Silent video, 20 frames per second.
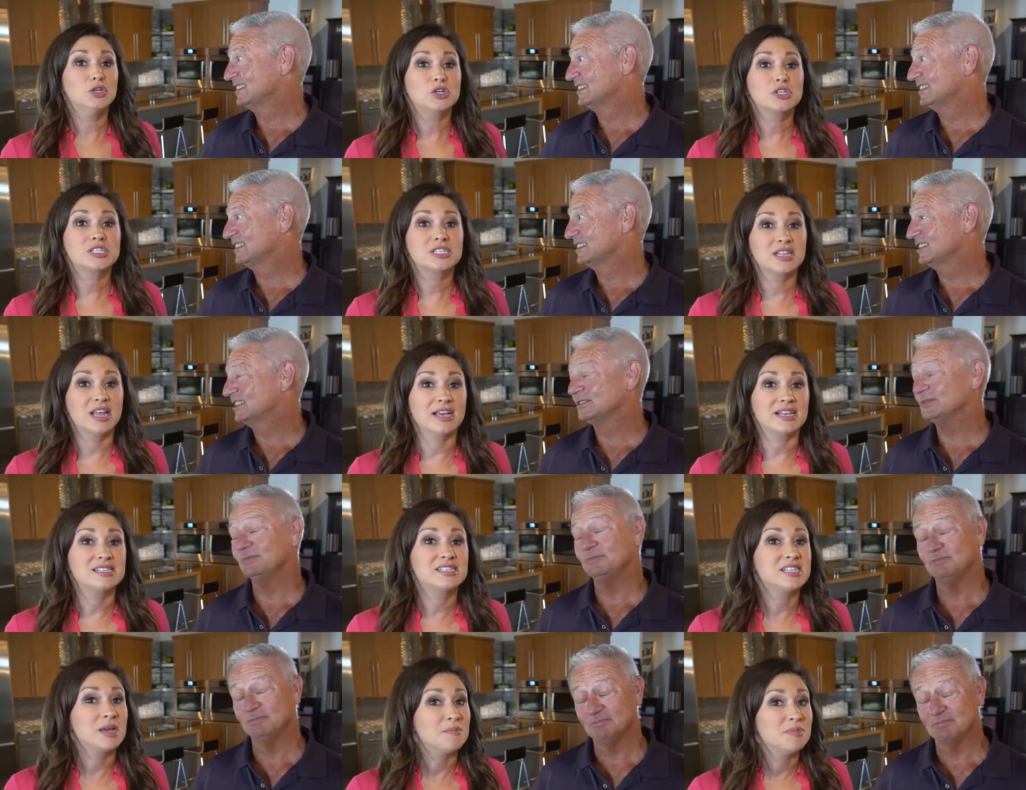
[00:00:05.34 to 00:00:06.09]
Speaker 1: looks
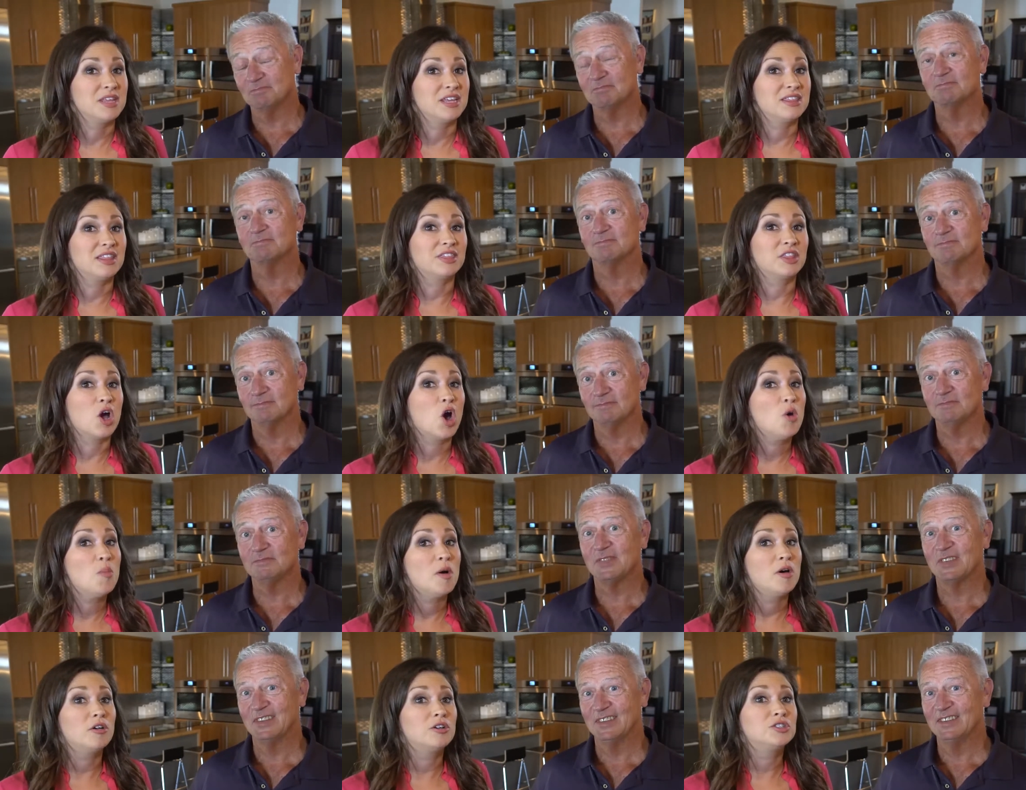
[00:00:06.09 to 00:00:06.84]
like something that the
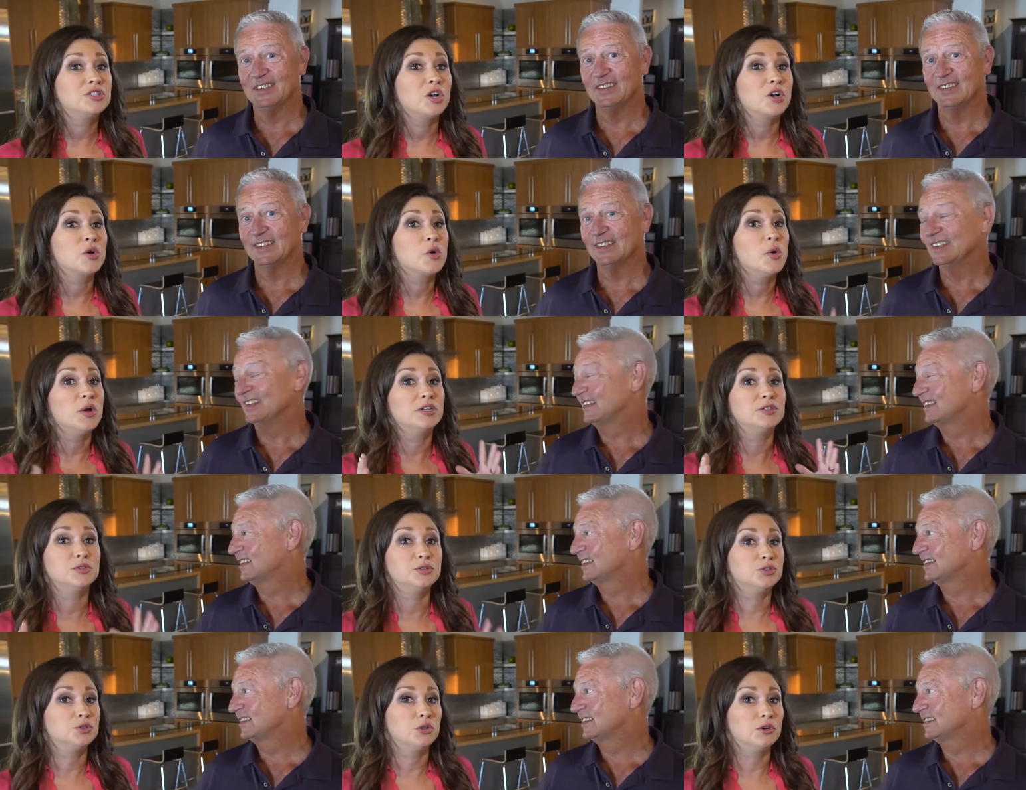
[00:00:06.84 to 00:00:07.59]
homeowners are
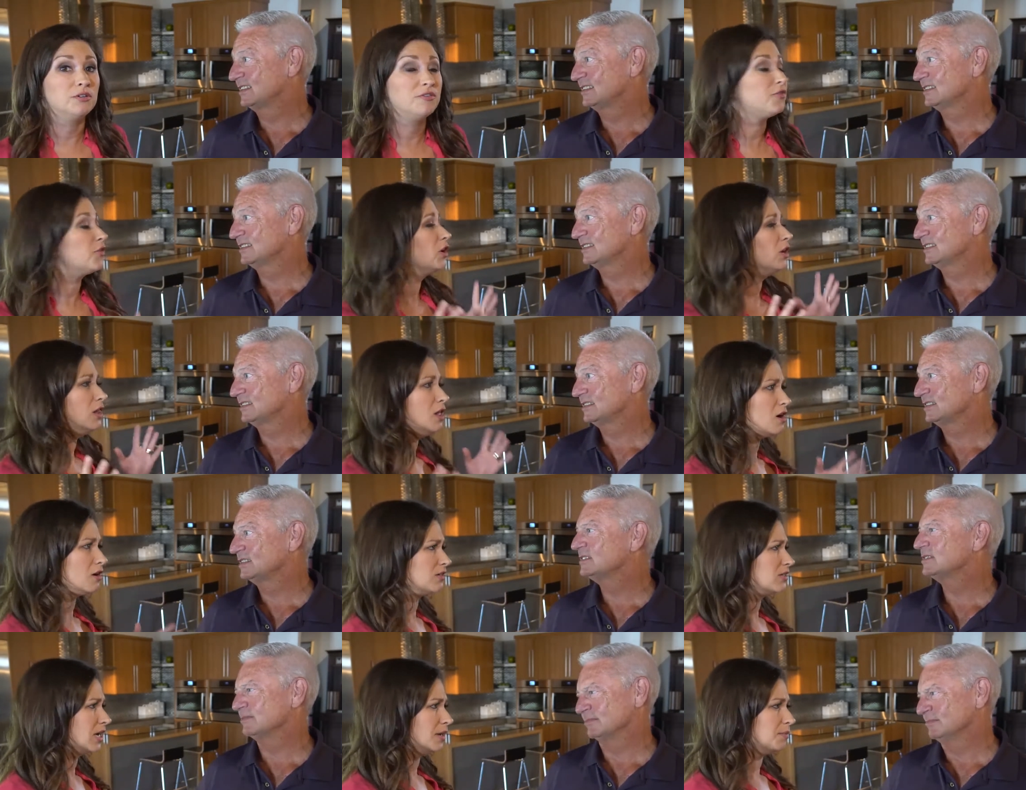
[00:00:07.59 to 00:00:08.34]
going to enjoy for a
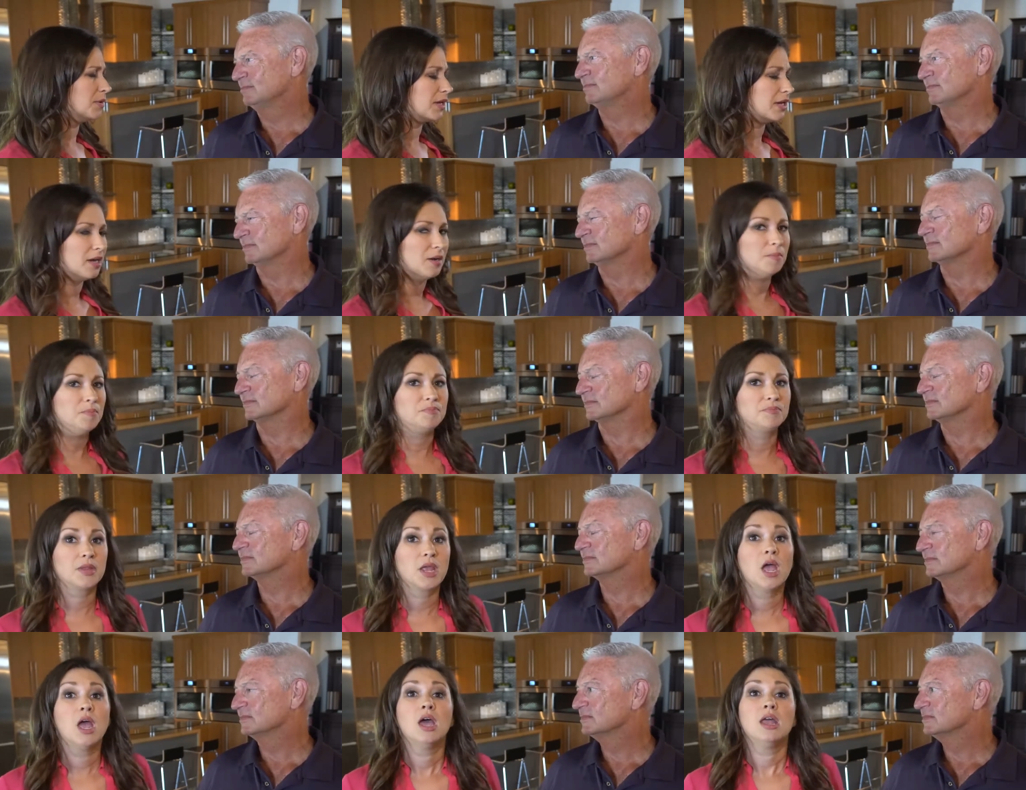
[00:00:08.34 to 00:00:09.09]
long time to come.
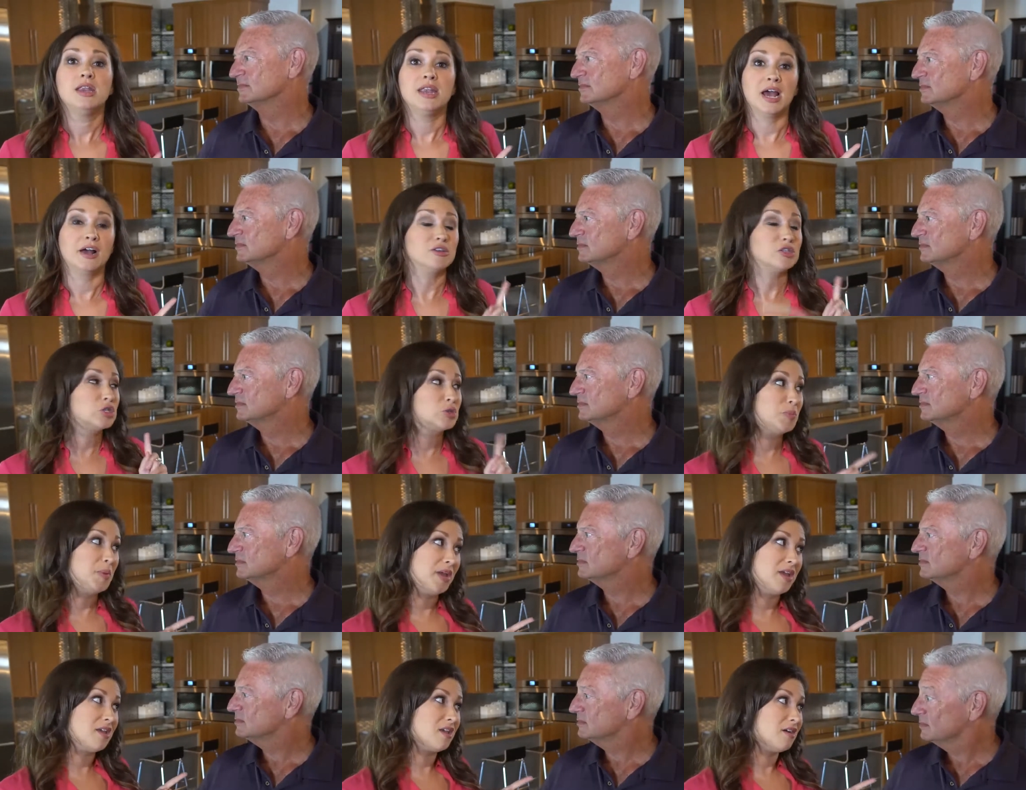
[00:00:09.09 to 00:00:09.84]
Mm Now,
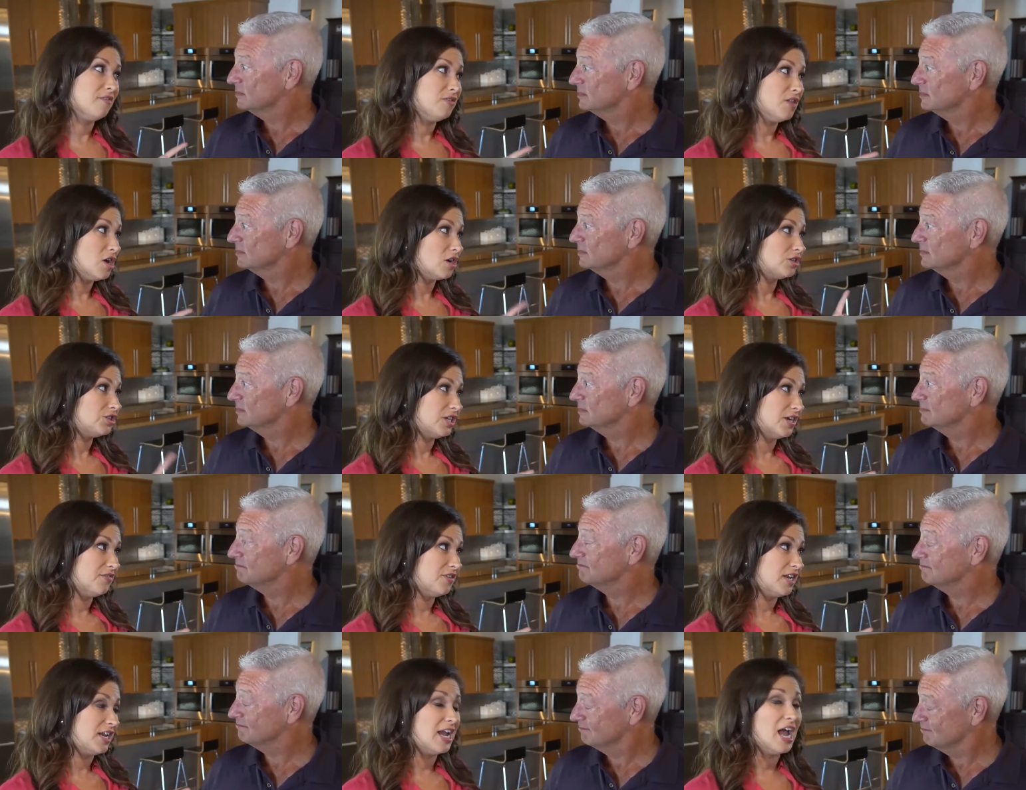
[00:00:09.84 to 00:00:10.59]
speaking of
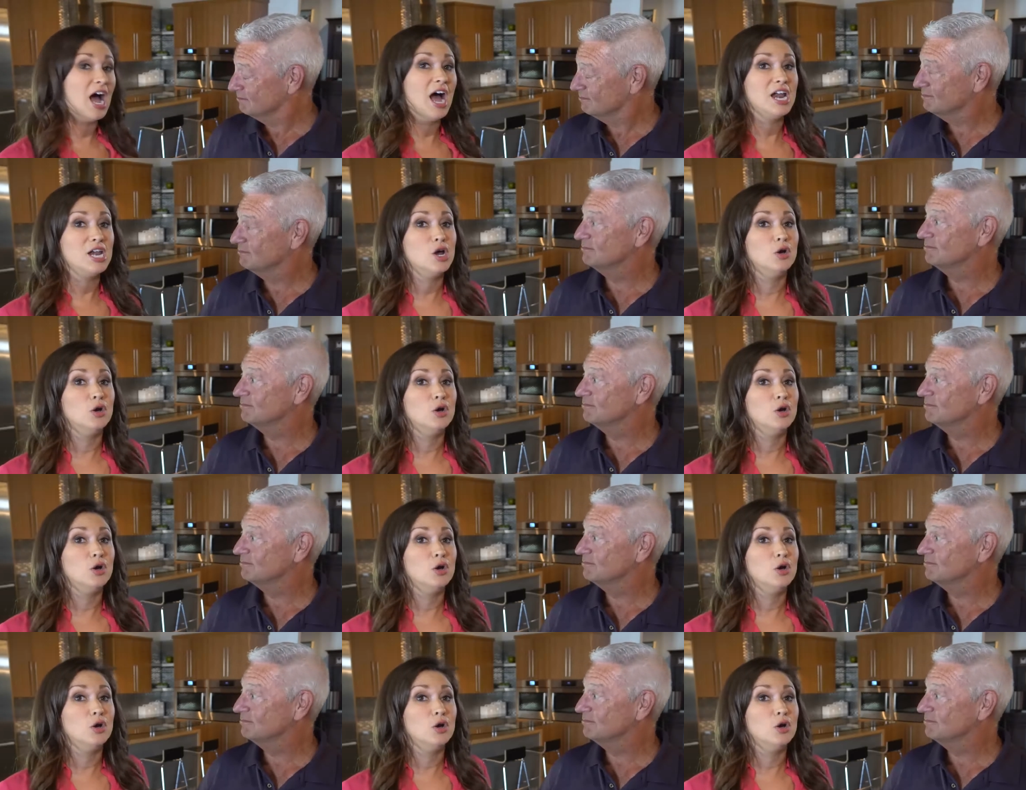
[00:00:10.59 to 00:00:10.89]
longevity, I